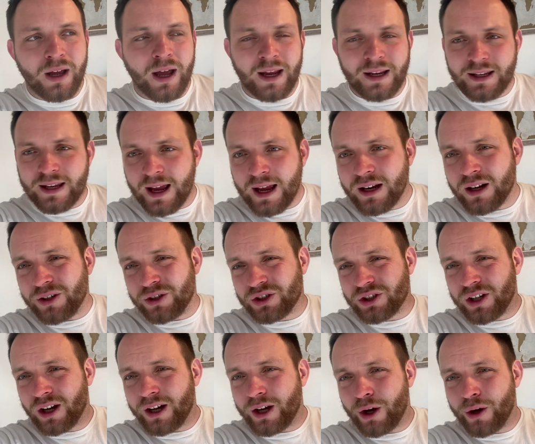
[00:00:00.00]
Again, a
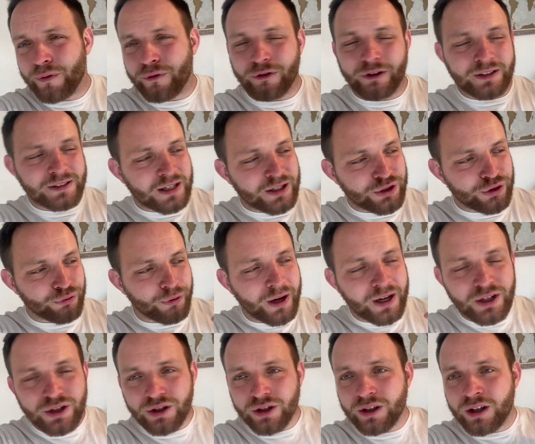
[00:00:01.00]
slight over
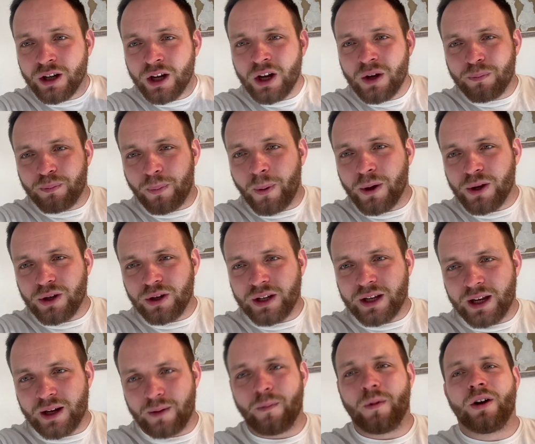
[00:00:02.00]
exaggeration, but you
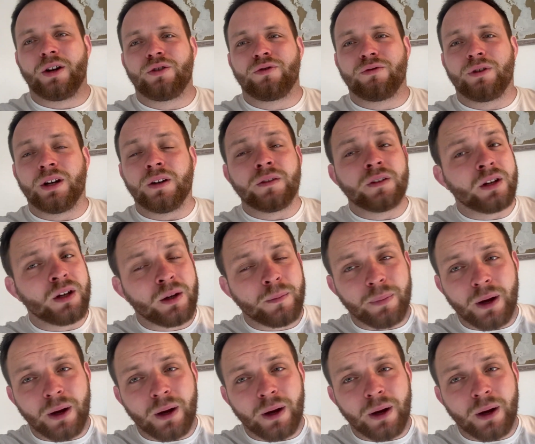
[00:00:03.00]
get my drift.